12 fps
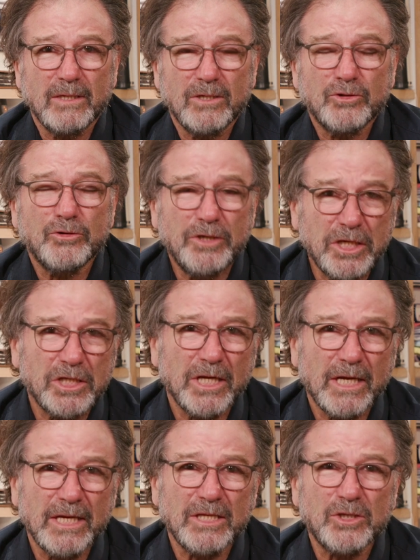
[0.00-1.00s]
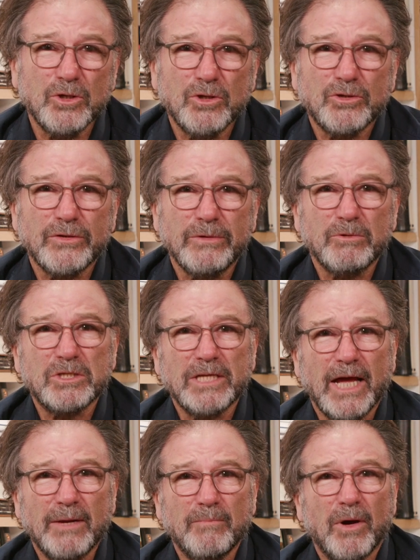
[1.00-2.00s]
Traditionally, surgery was
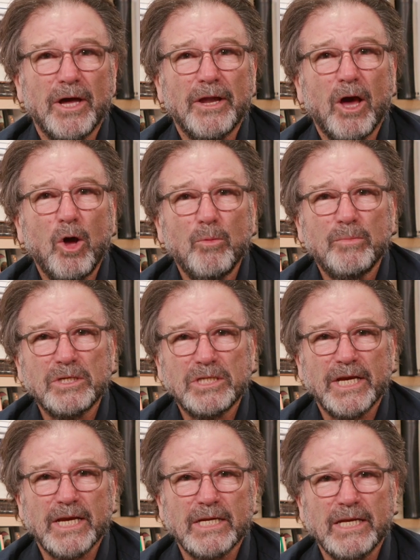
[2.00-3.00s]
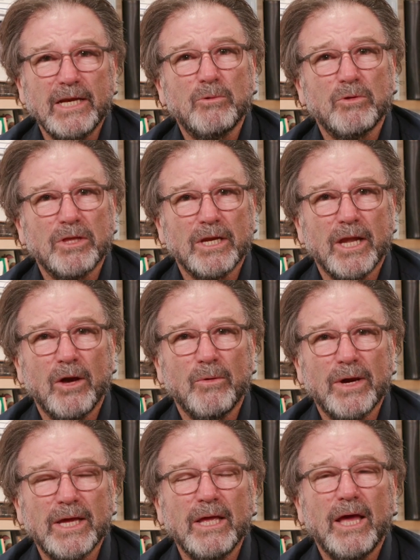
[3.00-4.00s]
done by an open technique with a
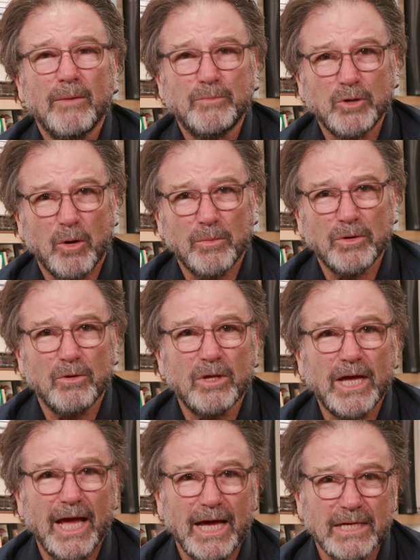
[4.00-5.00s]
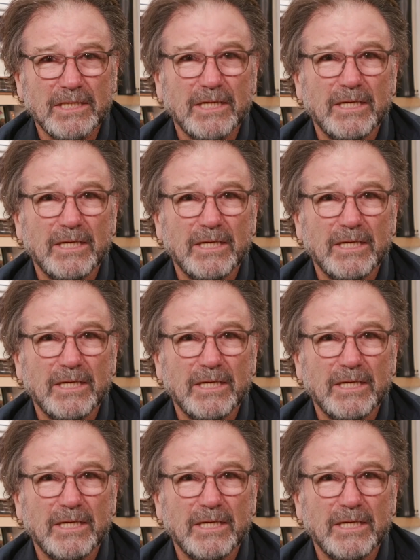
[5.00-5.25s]
lower abdominal cut.